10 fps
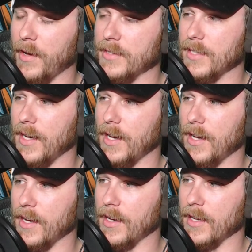
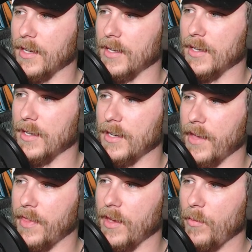I
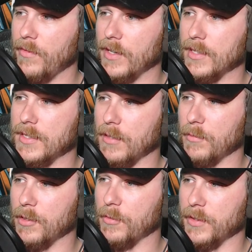think we've done a
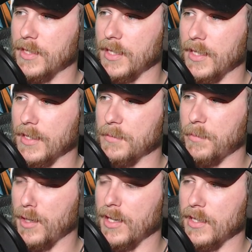similar one to this,
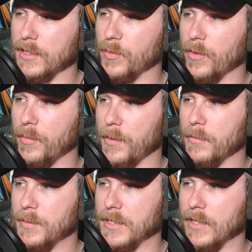but this one will be
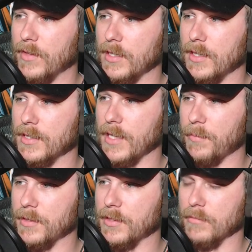specific to this
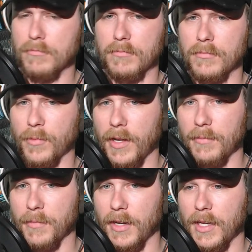episode. What?
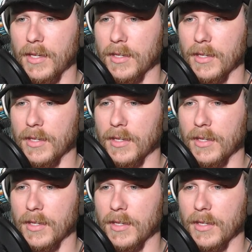Money?